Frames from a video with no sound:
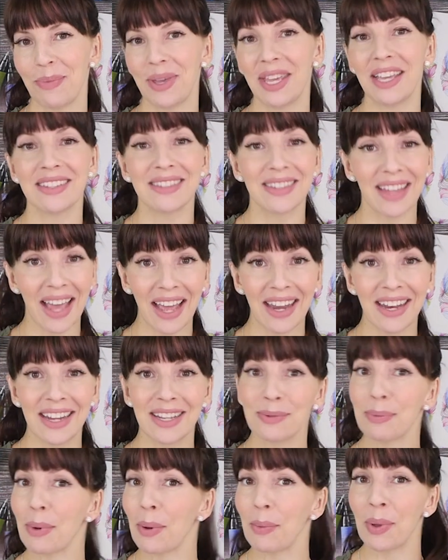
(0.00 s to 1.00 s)
because that
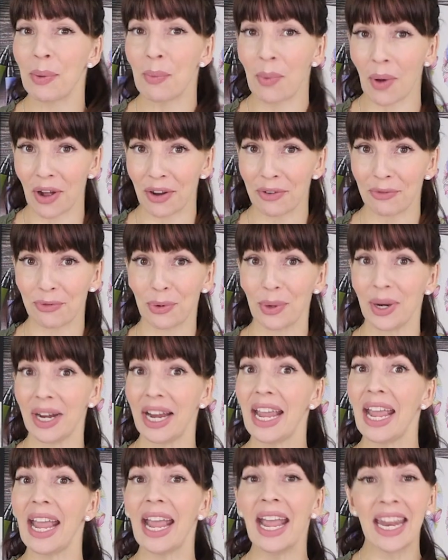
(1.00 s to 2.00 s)
is what we want for
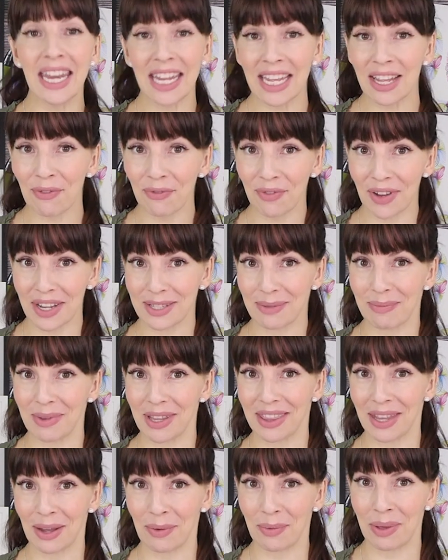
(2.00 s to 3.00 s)
any
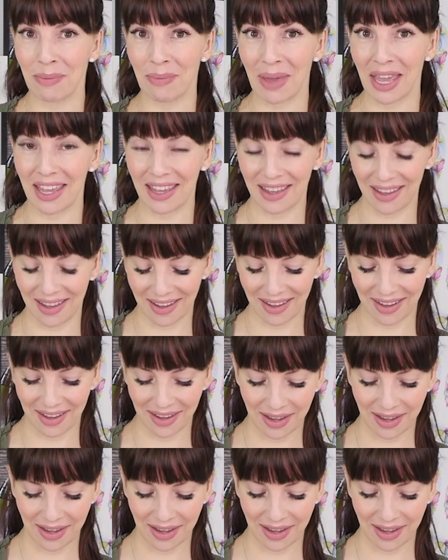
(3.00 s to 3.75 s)
investment that we make.